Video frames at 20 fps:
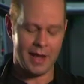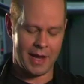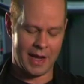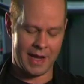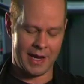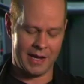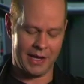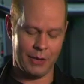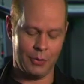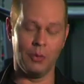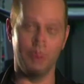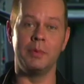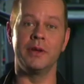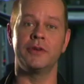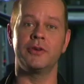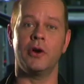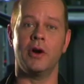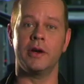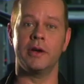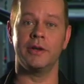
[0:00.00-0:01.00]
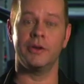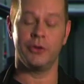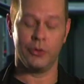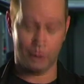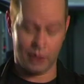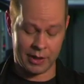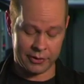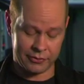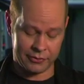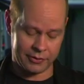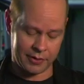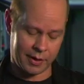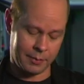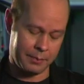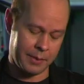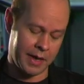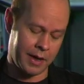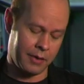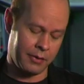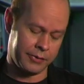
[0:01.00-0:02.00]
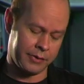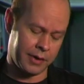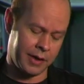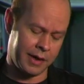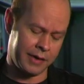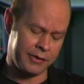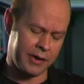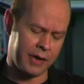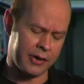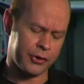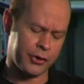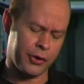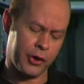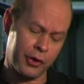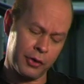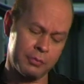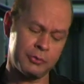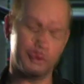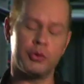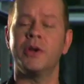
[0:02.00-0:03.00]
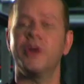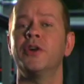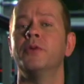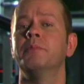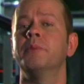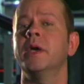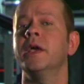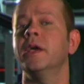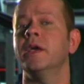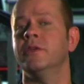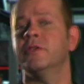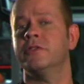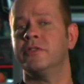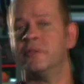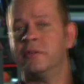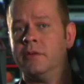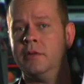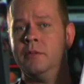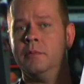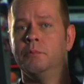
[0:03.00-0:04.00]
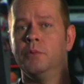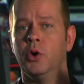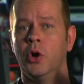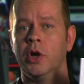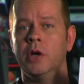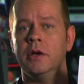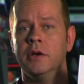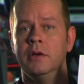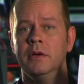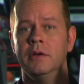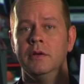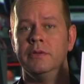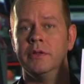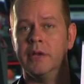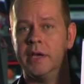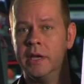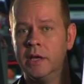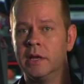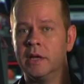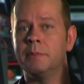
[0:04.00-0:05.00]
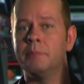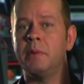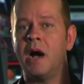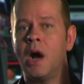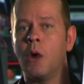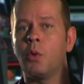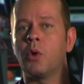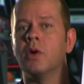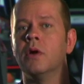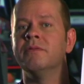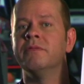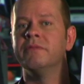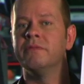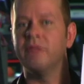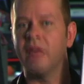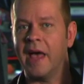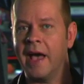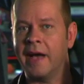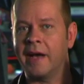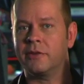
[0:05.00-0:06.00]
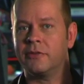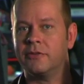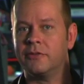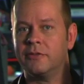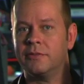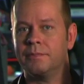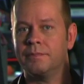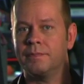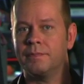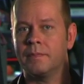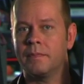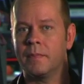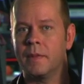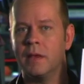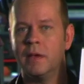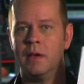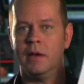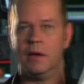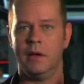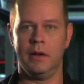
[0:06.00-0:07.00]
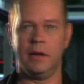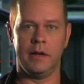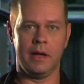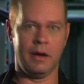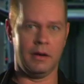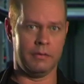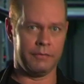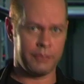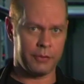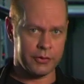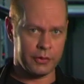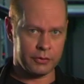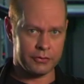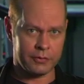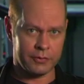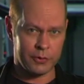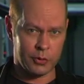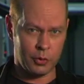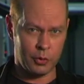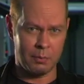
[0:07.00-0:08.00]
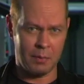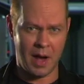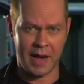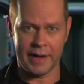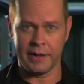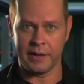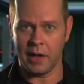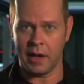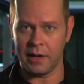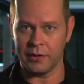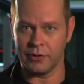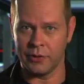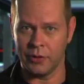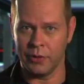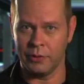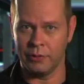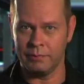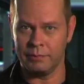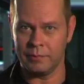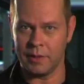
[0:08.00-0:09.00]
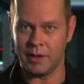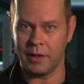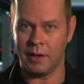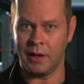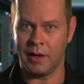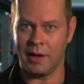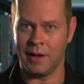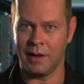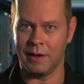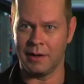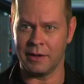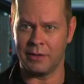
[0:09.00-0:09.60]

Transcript: and he will be talking to us about uh, Dr. Herb Joiner-Bey's book, The Healing Power of Flax. Now, for those of you who might not know, uh,